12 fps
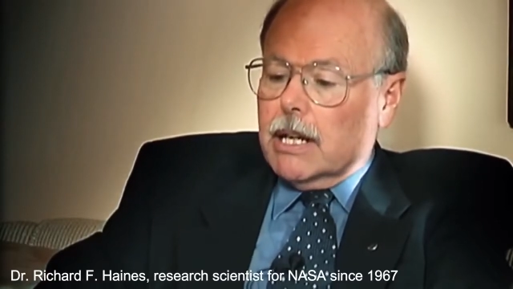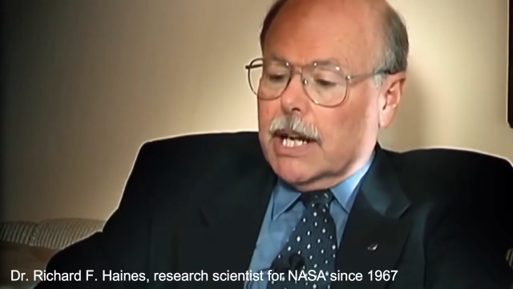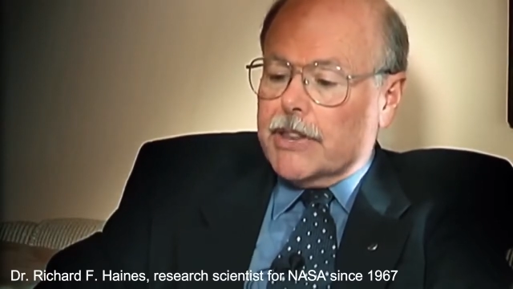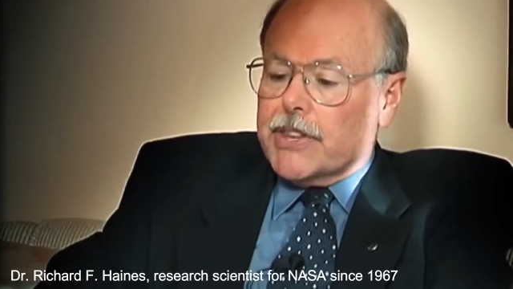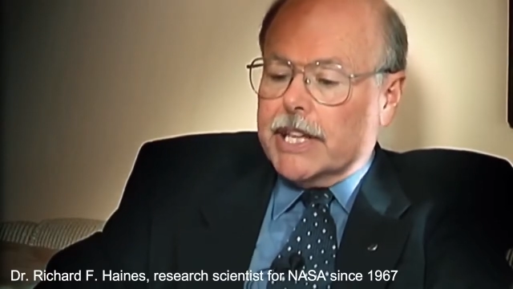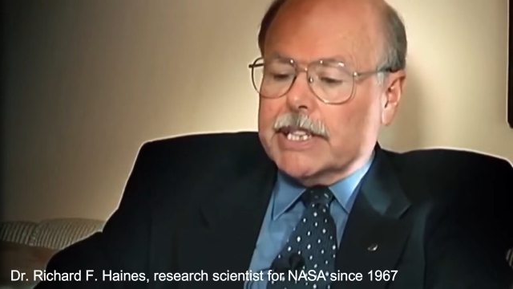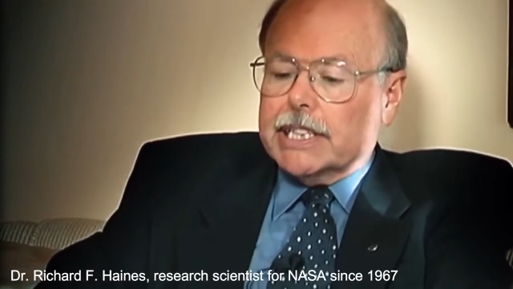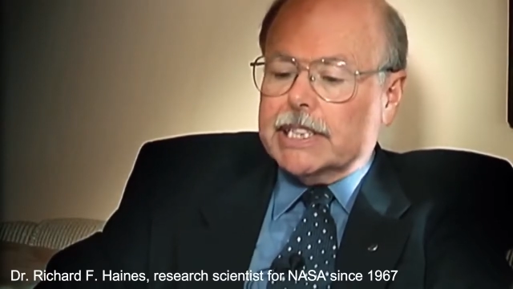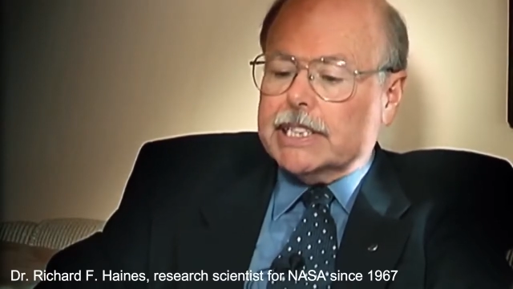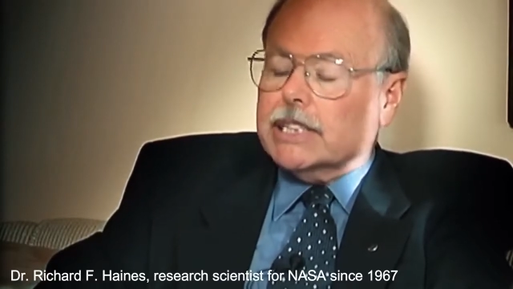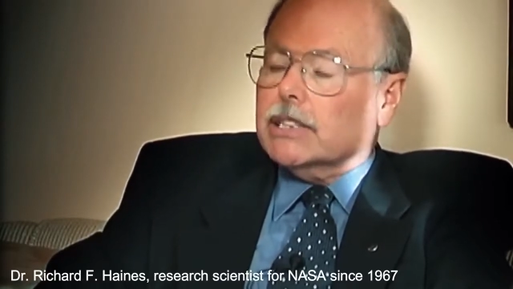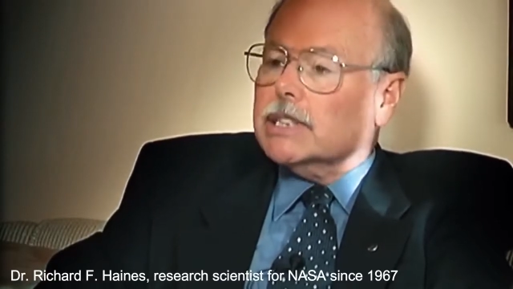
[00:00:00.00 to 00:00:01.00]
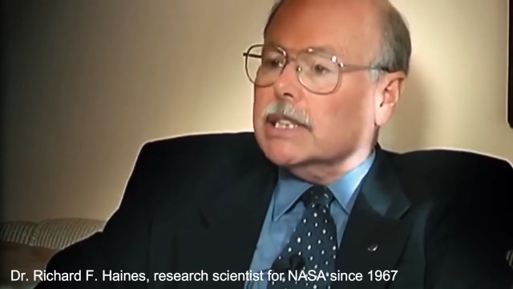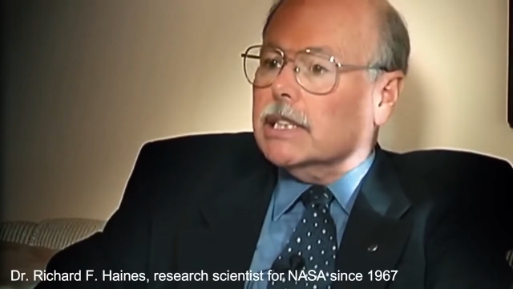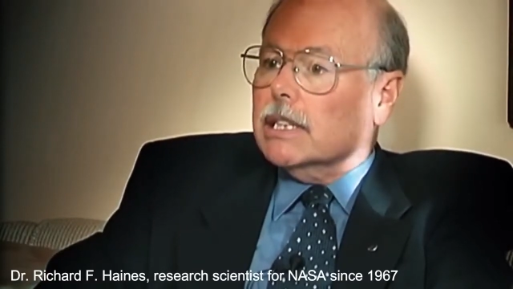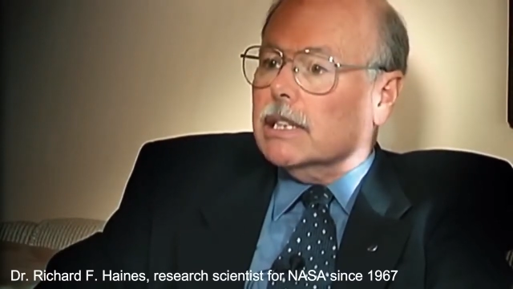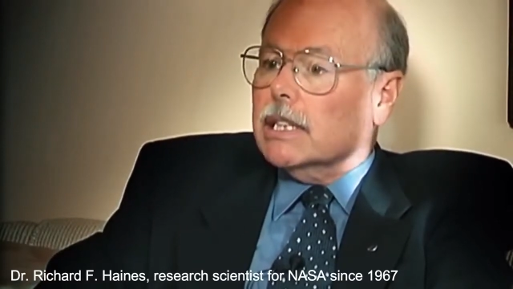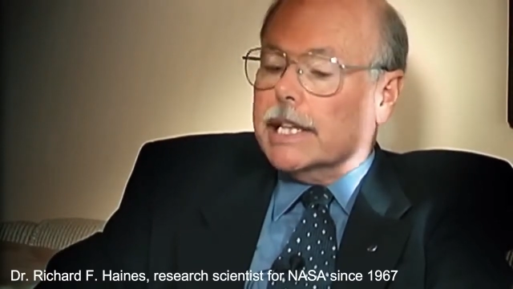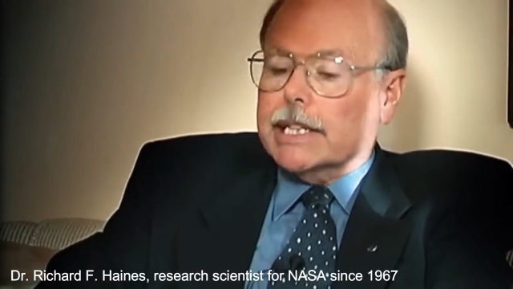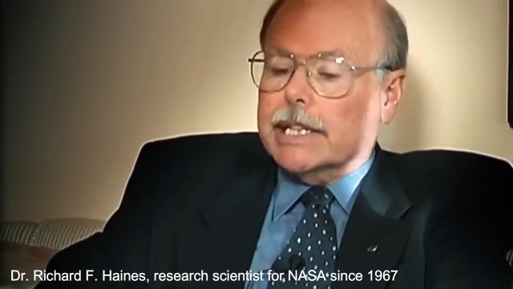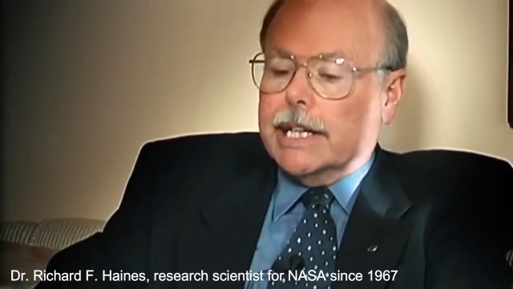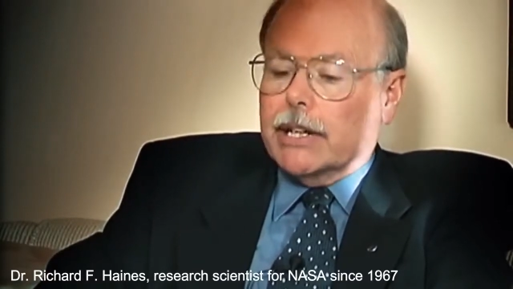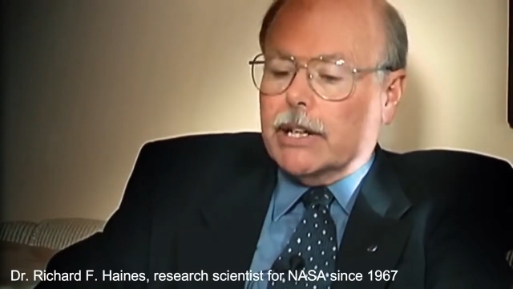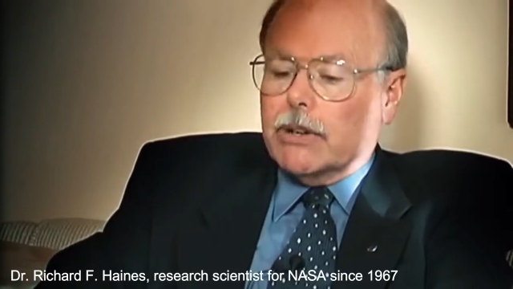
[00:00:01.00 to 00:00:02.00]
and then they tilted like an
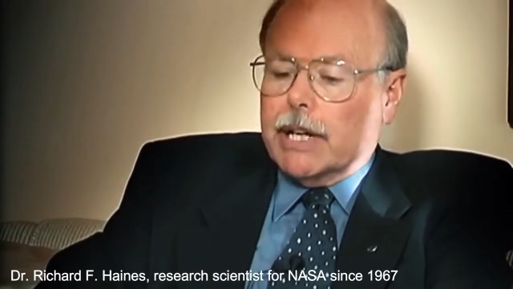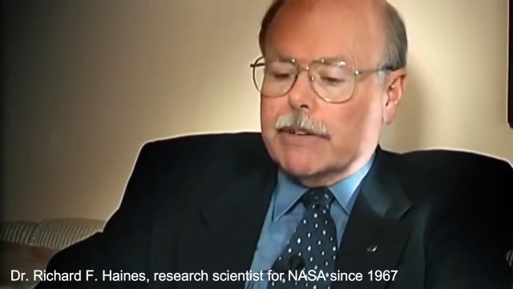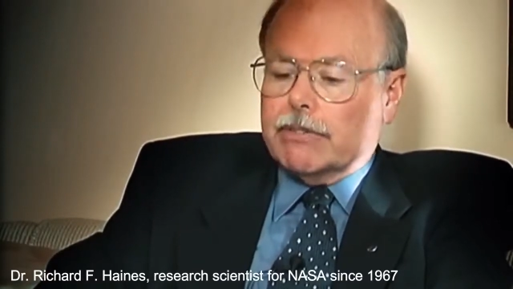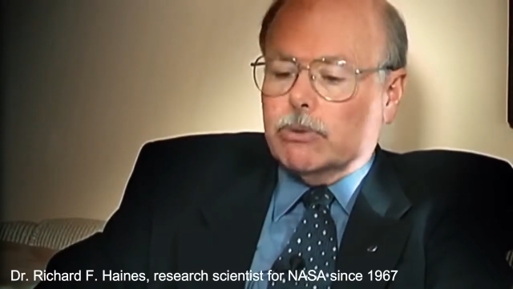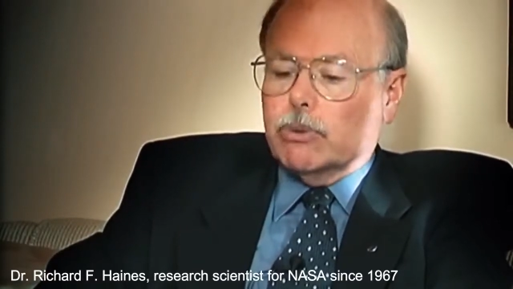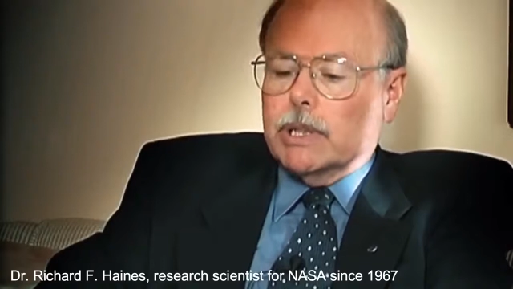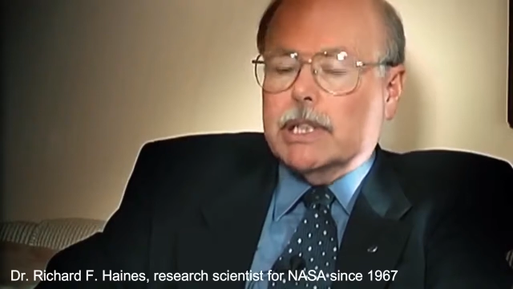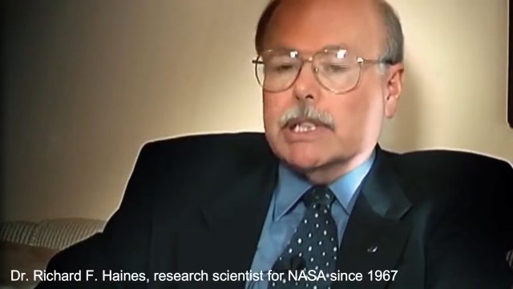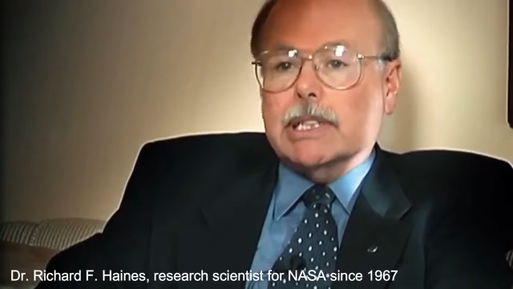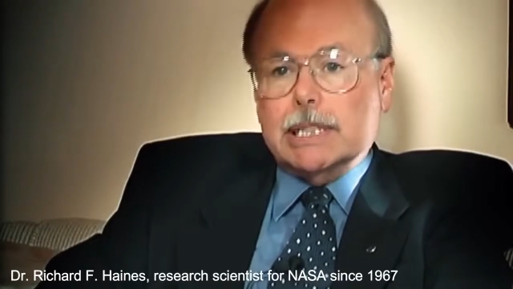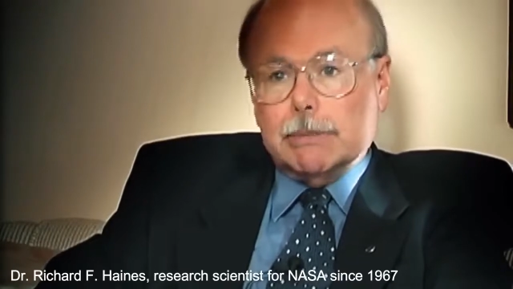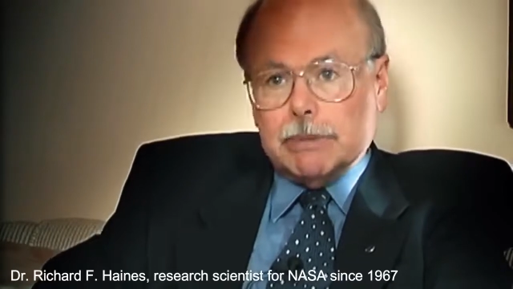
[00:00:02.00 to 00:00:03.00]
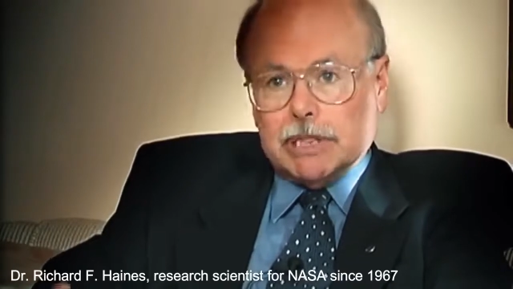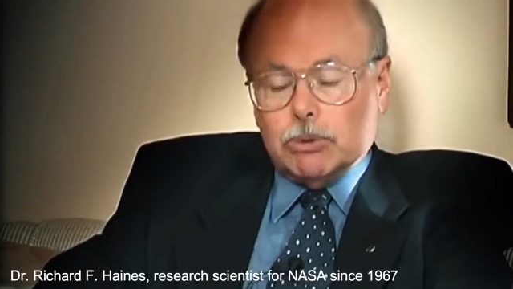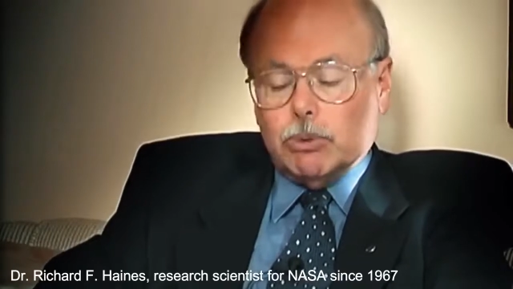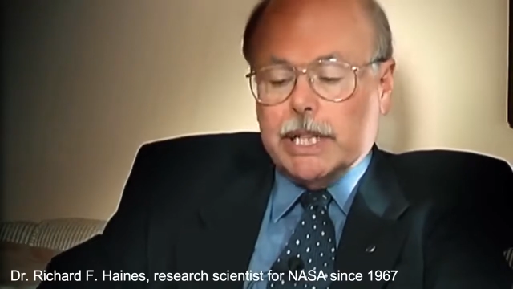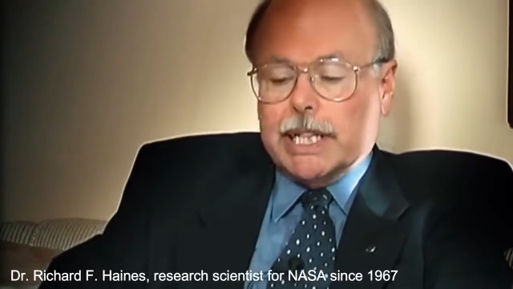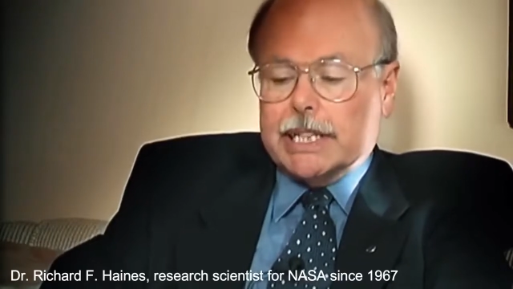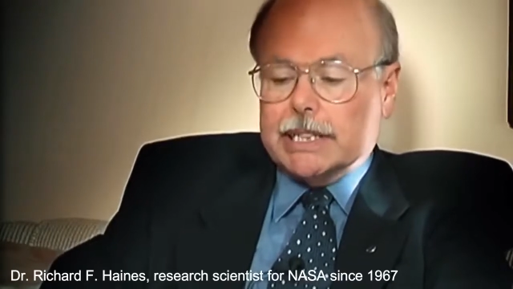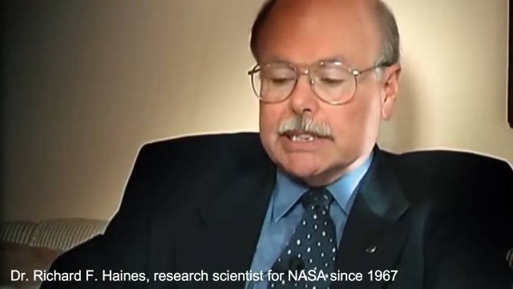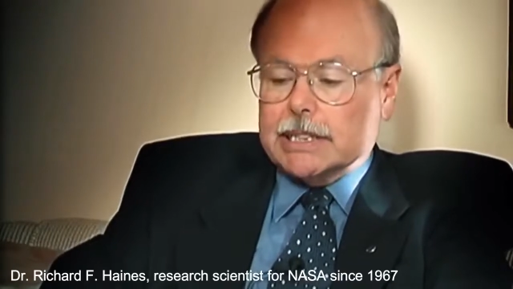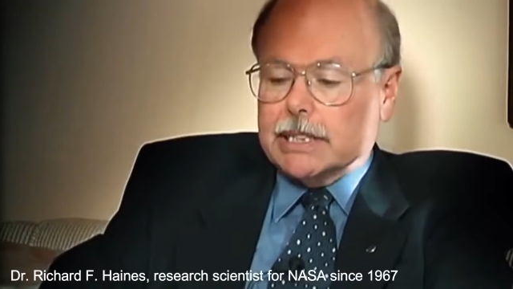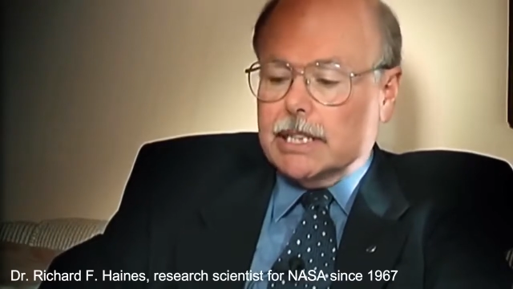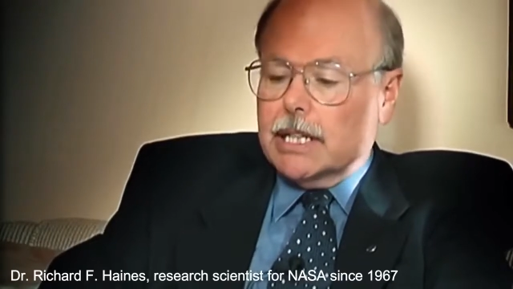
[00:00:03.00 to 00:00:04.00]
aircraft would dip its
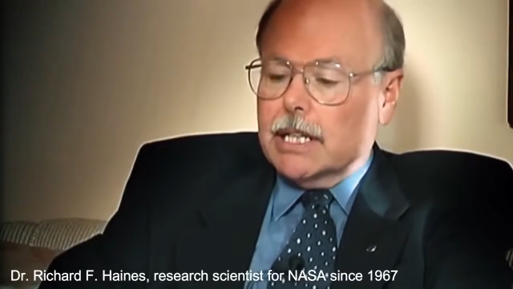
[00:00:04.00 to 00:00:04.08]
wings,